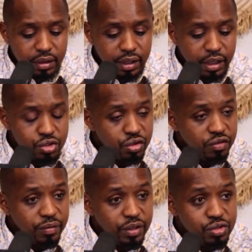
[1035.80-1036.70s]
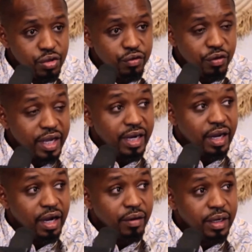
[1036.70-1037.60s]
and then drove for like
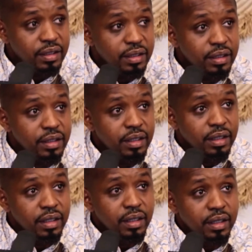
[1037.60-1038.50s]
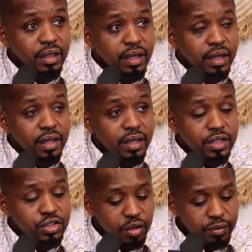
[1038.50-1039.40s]
an hour,
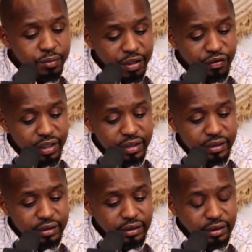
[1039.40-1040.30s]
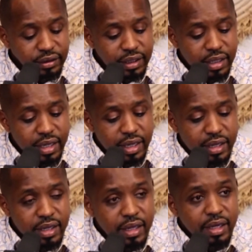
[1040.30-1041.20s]
stopped briefly,
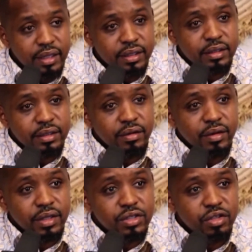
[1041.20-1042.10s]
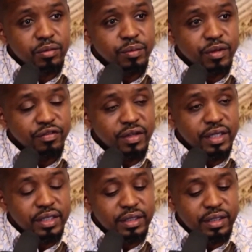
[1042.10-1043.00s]
and then when they stopped
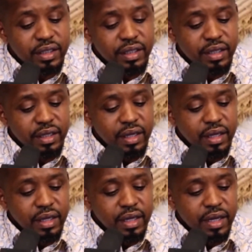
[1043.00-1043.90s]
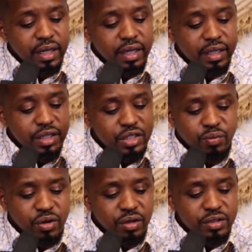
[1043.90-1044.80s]
briefly, they
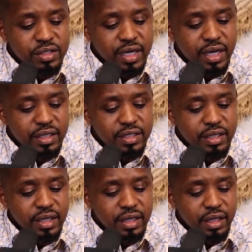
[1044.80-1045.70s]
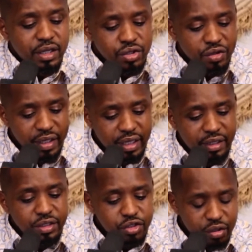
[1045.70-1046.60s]
spoke outside, then drove
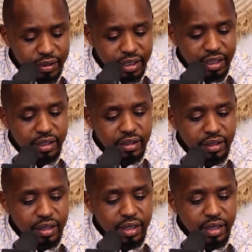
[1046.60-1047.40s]
again, then stopped again,